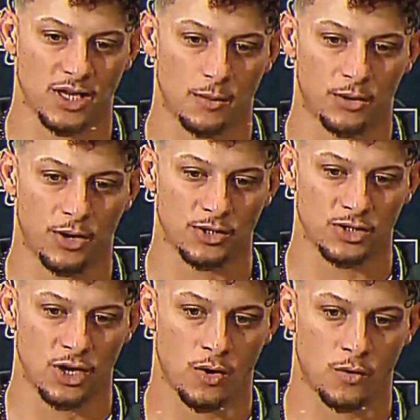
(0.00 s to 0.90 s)
And
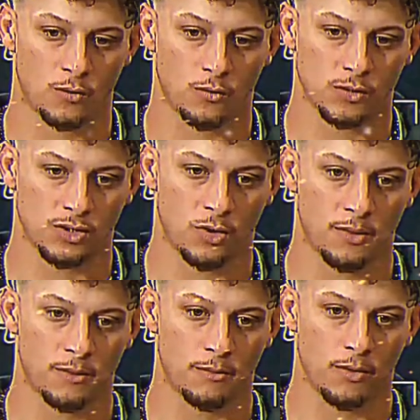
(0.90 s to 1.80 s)
hey, if
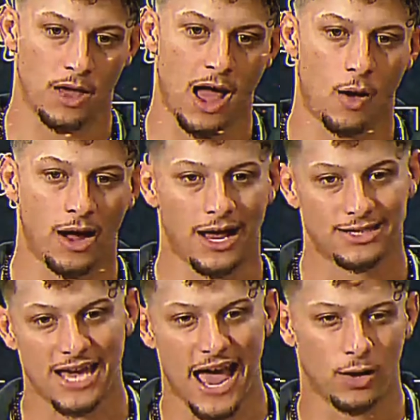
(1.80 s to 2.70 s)
this totally caught
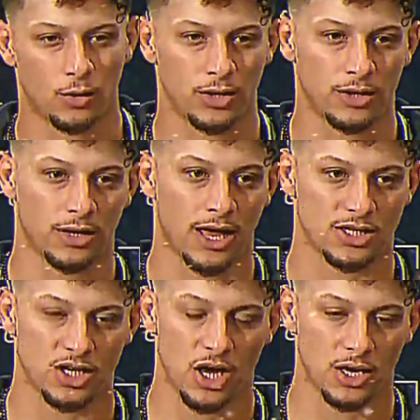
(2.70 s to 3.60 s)
you off guard like
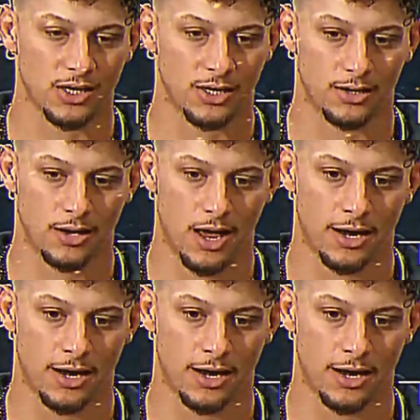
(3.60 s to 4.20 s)
it did us,